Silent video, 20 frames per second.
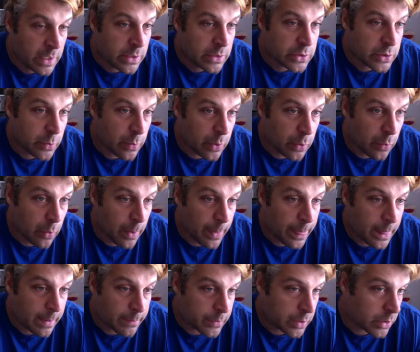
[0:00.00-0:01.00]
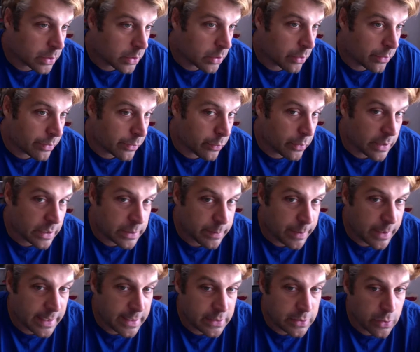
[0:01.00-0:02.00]
2-in-1. I'm going to go through and
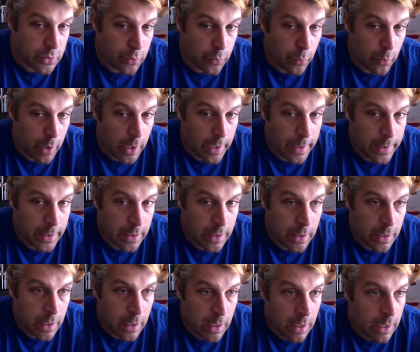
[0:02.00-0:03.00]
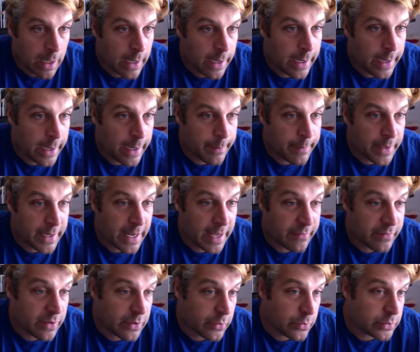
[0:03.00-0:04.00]
explain to you why. And
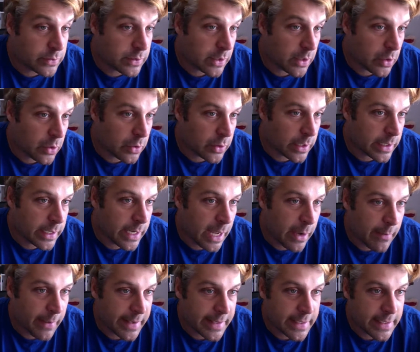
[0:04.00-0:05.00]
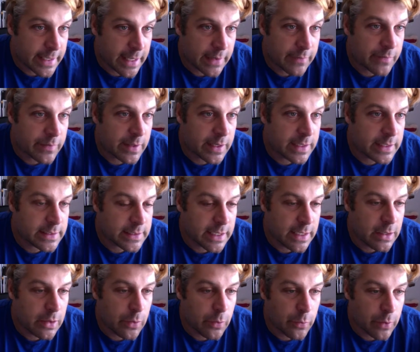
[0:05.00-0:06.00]
having used it longer now, I can definitely
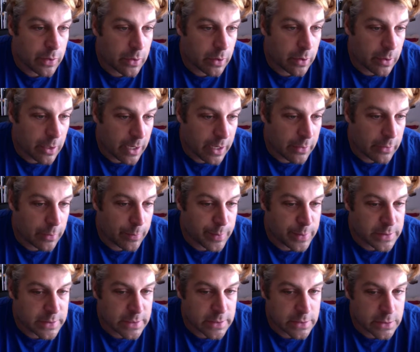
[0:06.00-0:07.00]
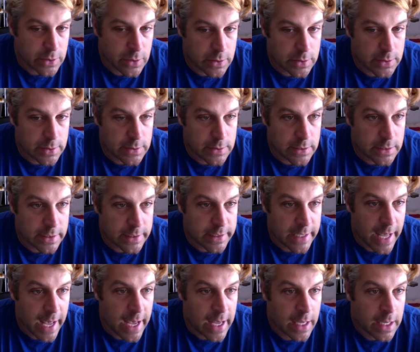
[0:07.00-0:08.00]
tell you with 100% certainty
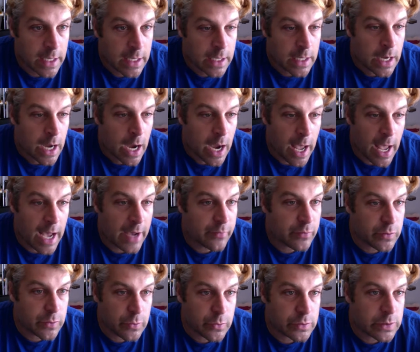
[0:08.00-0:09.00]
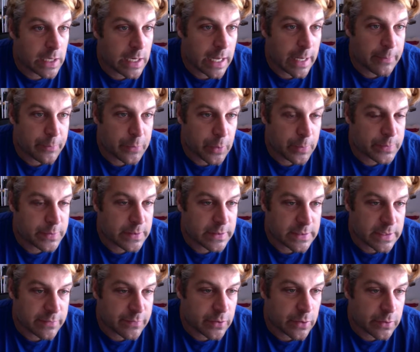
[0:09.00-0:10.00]
that I haven't used a laptop
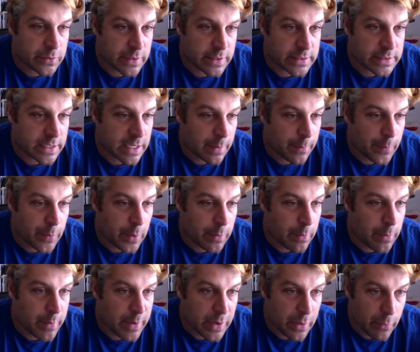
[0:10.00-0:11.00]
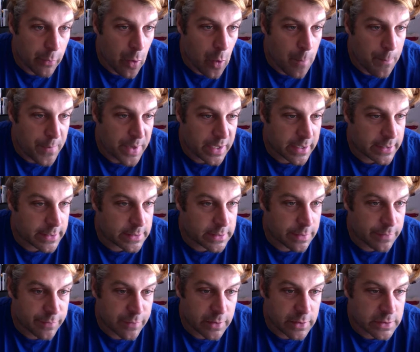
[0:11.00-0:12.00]
since I've got this, and I probably won't because
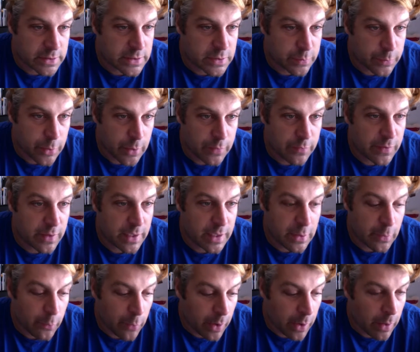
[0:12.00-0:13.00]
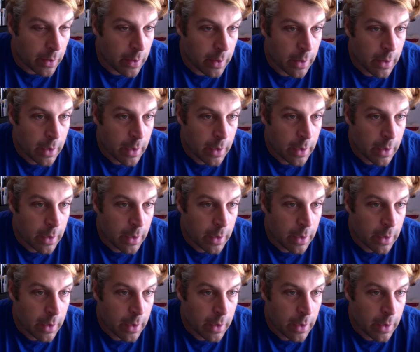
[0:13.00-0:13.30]
it functions perfectly well.